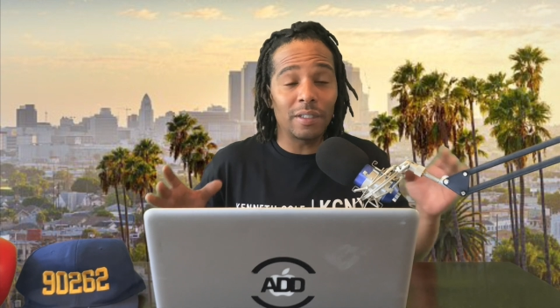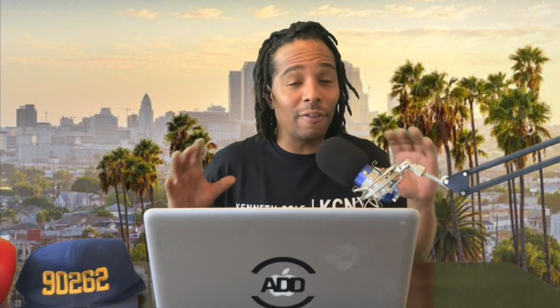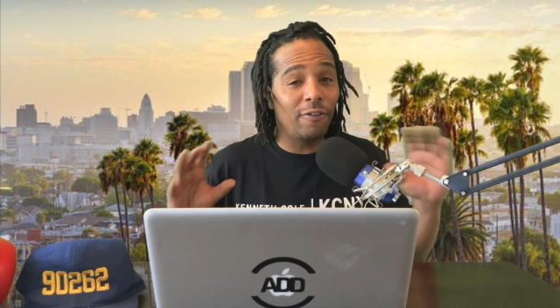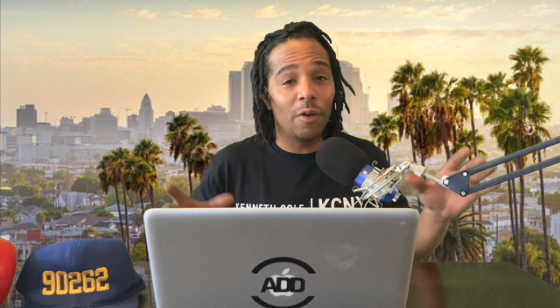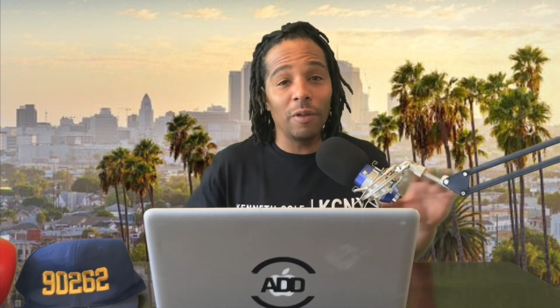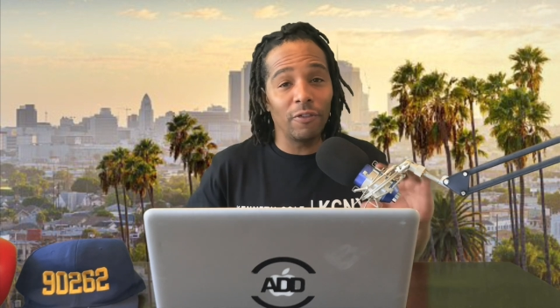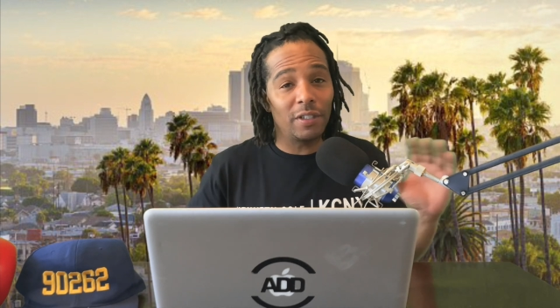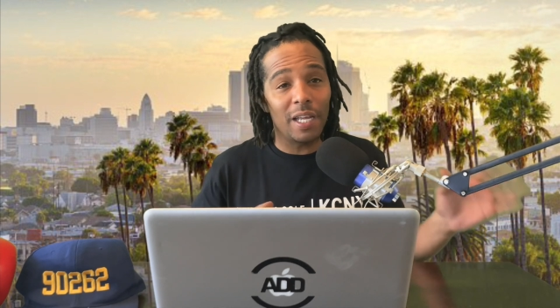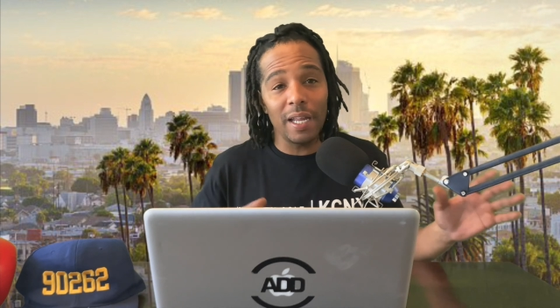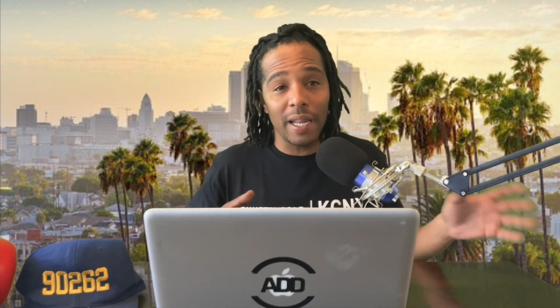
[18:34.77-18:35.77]
They filmed it for
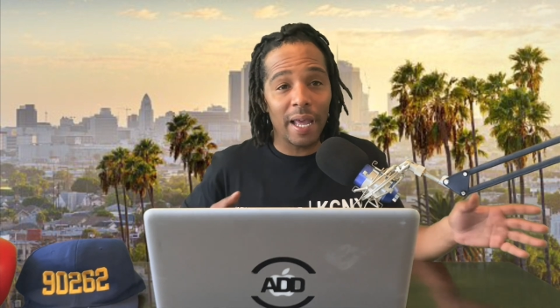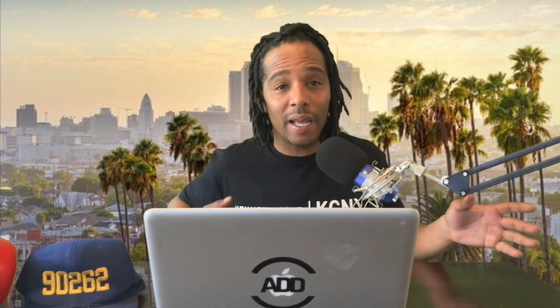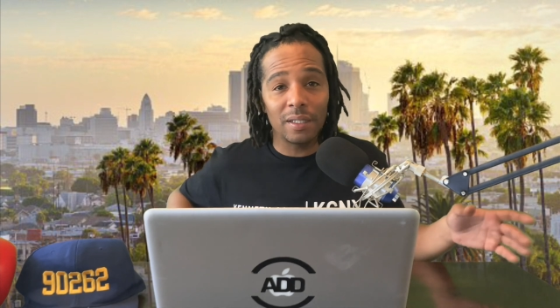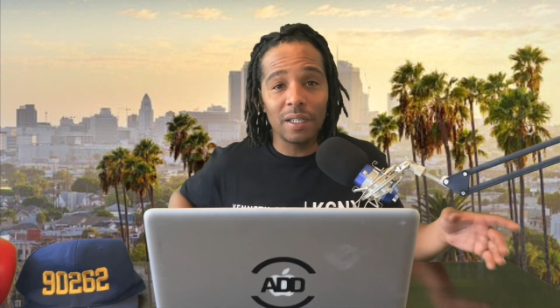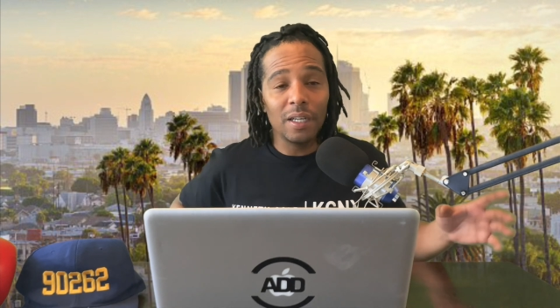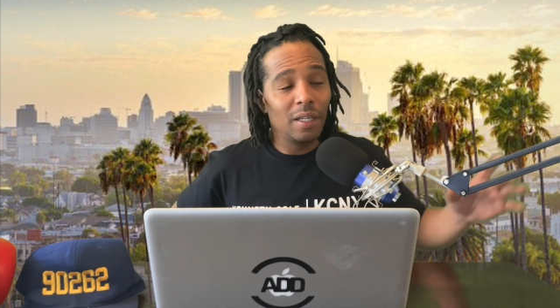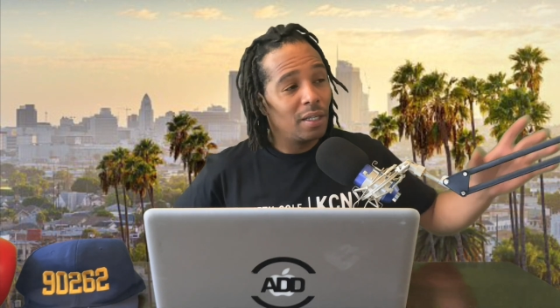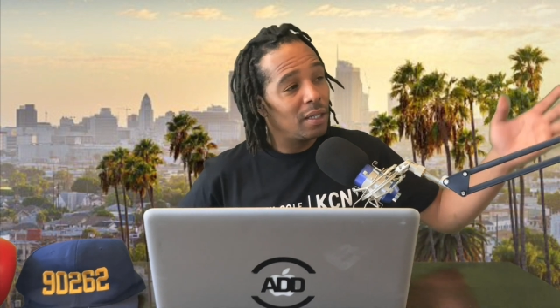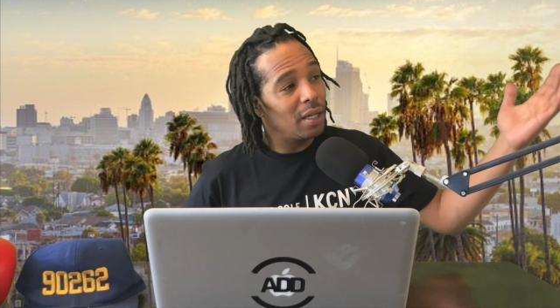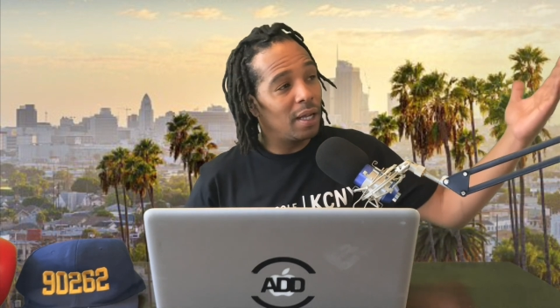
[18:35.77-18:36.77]
10 days,
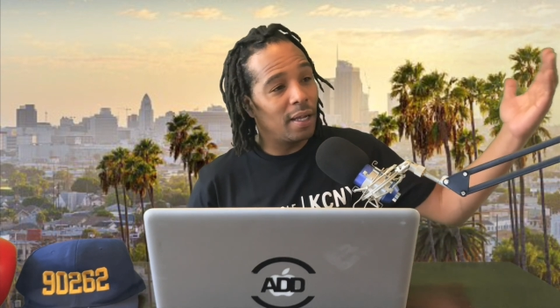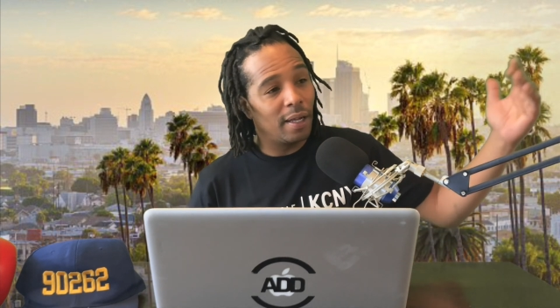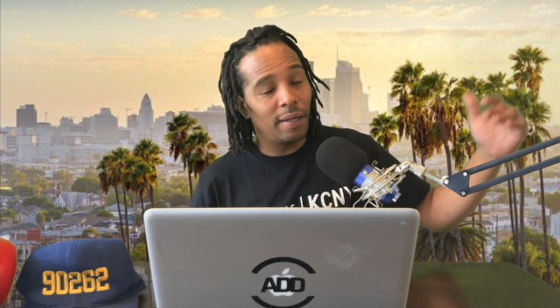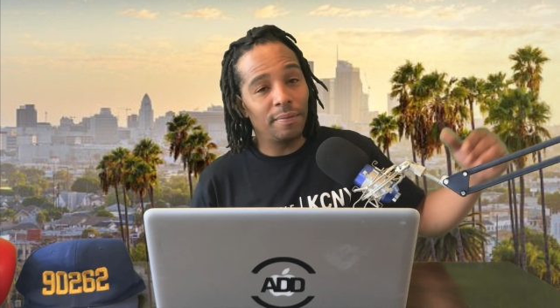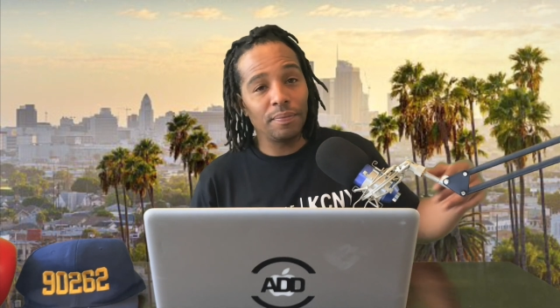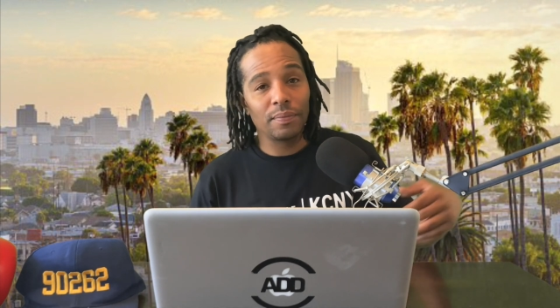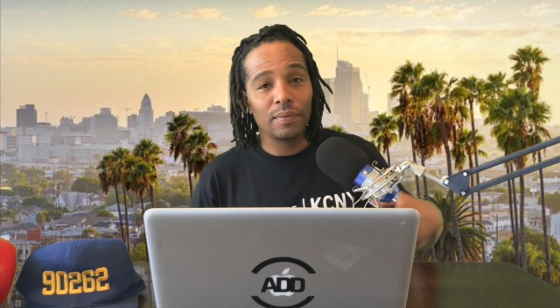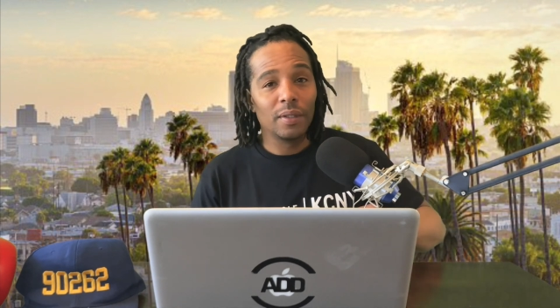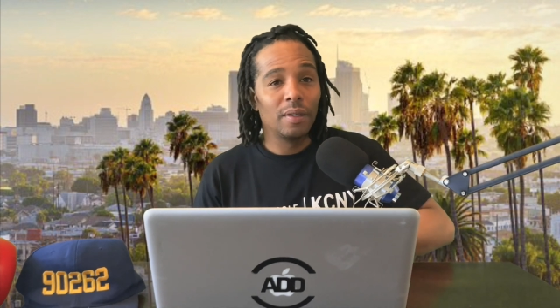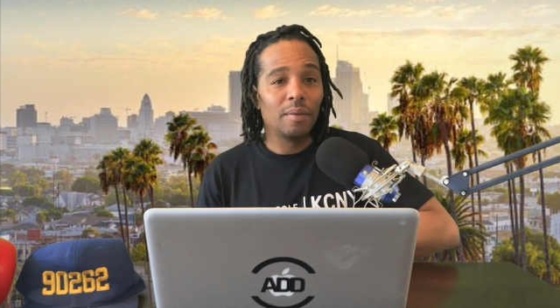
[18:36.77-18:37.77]

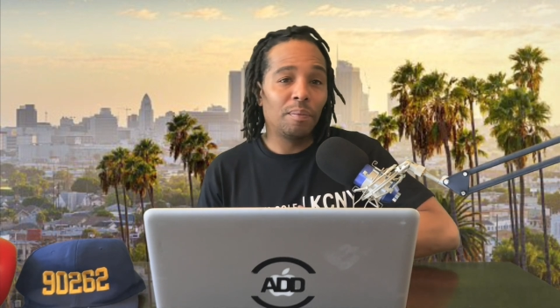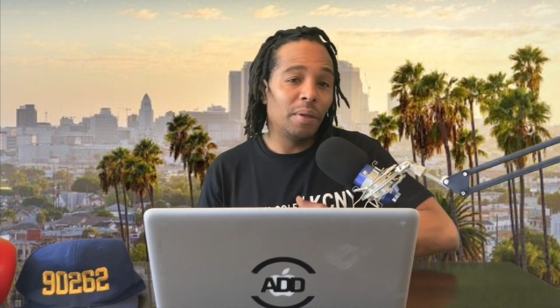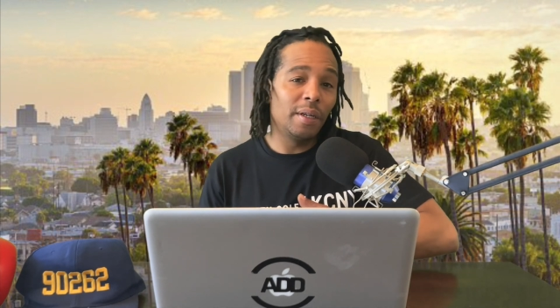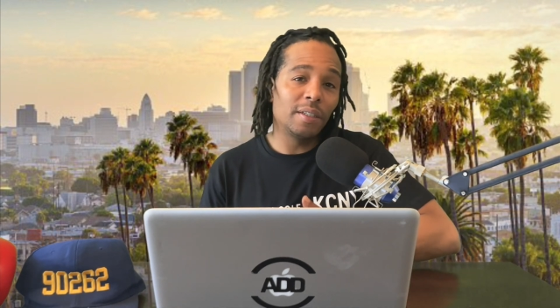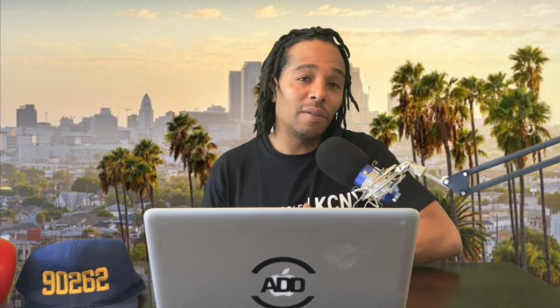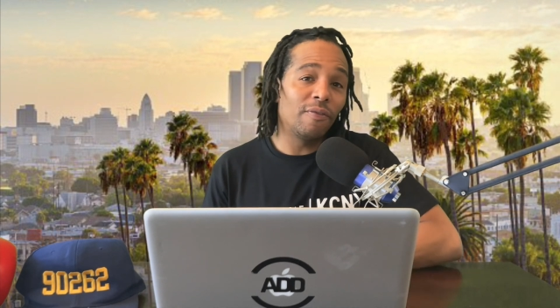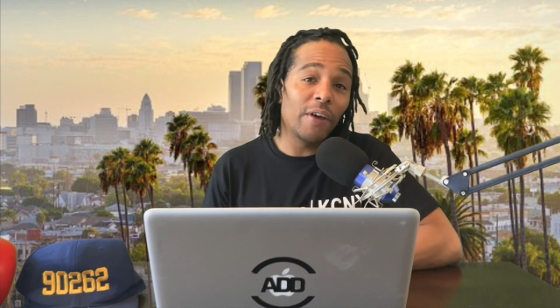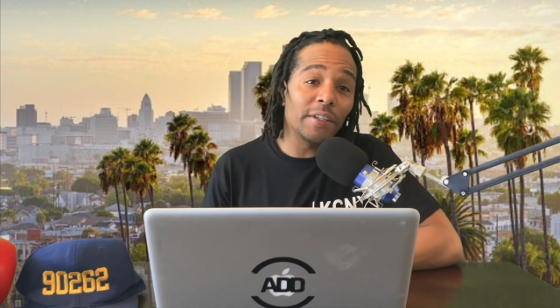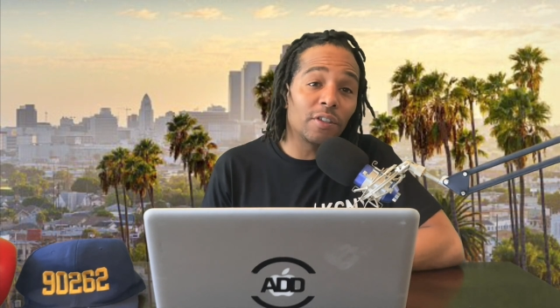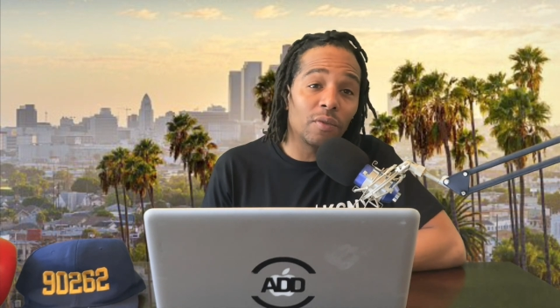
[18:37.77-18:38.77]
put it in some
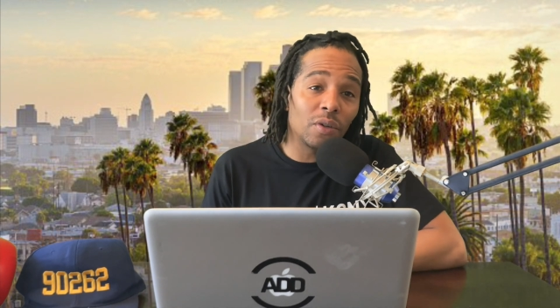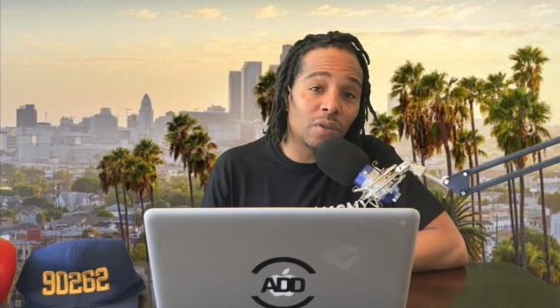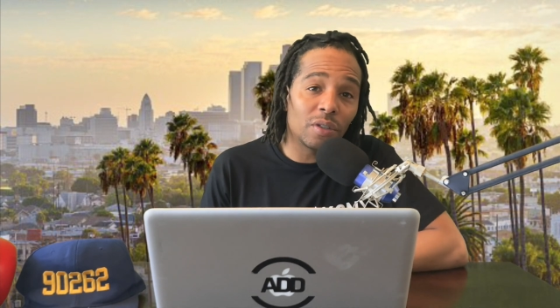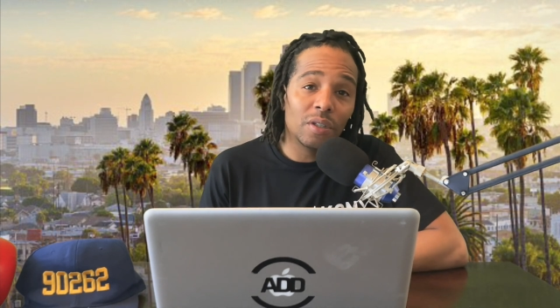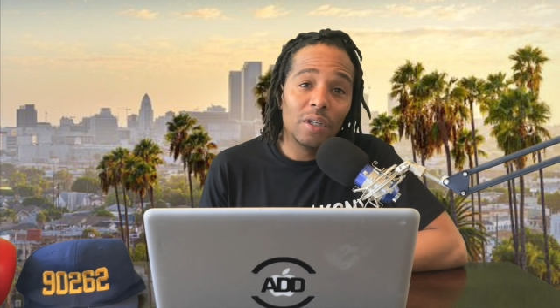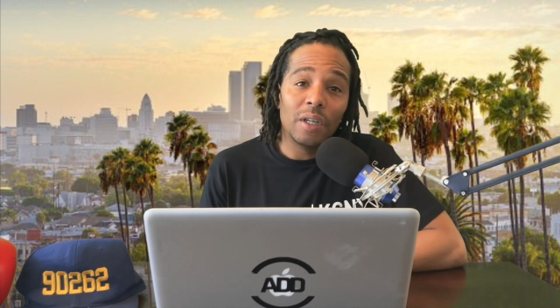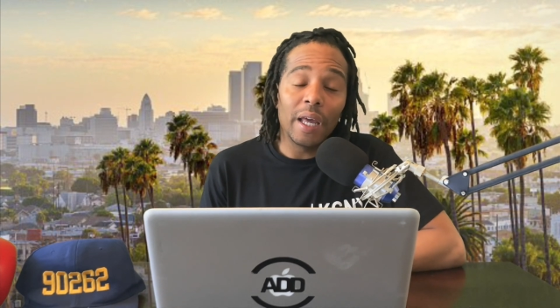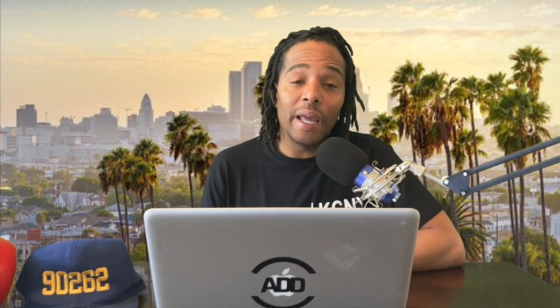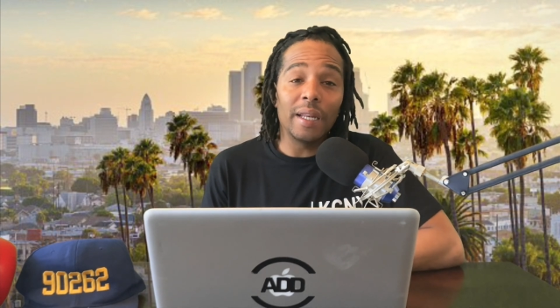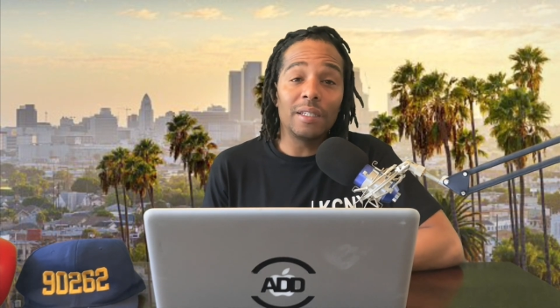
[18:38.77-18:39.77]
festivals,
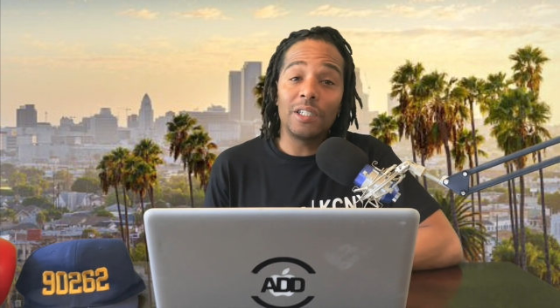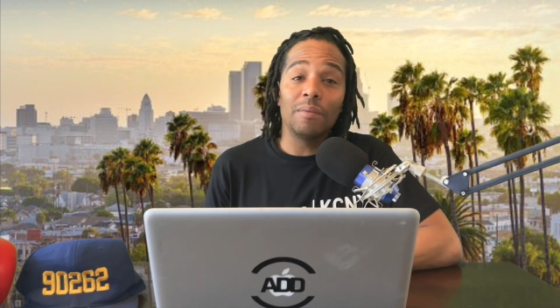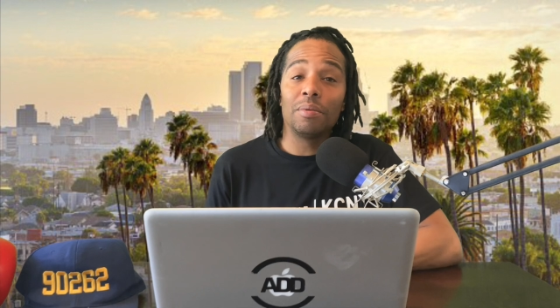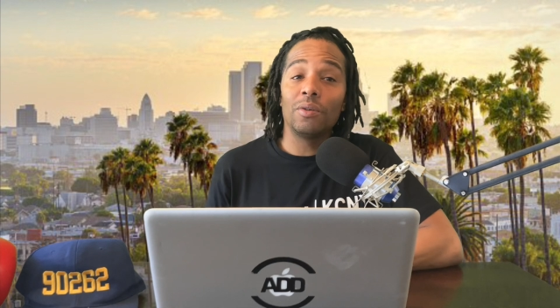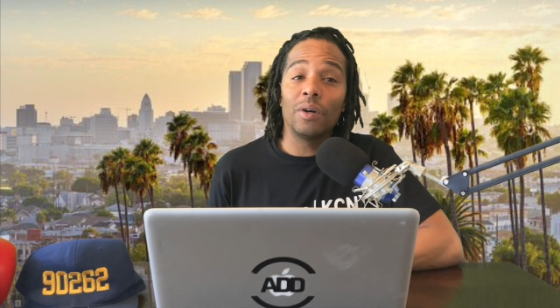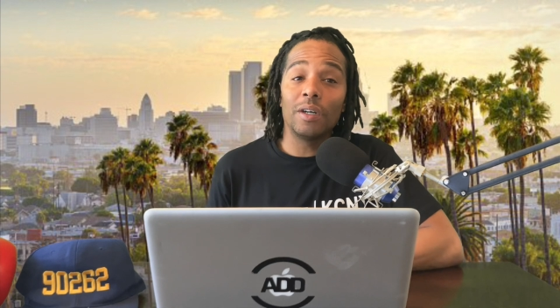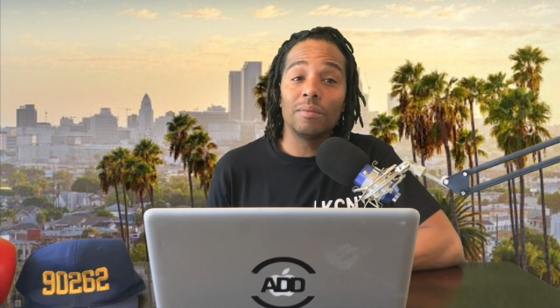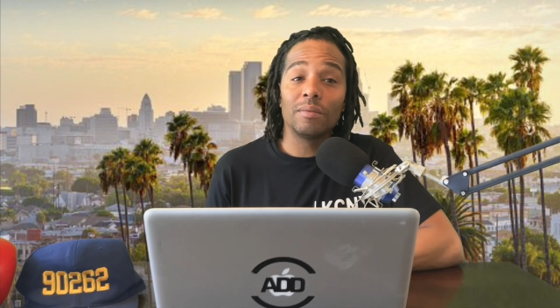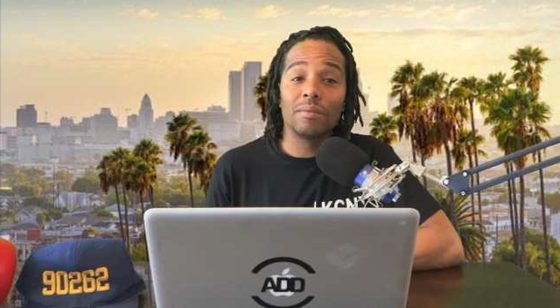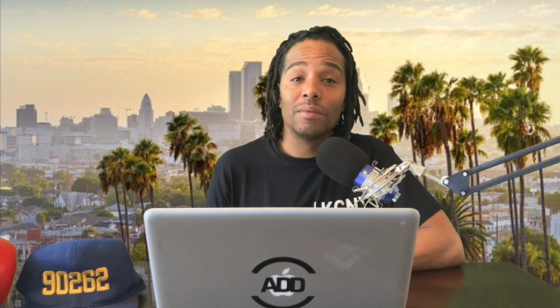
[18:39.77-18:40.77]
and shit blew up.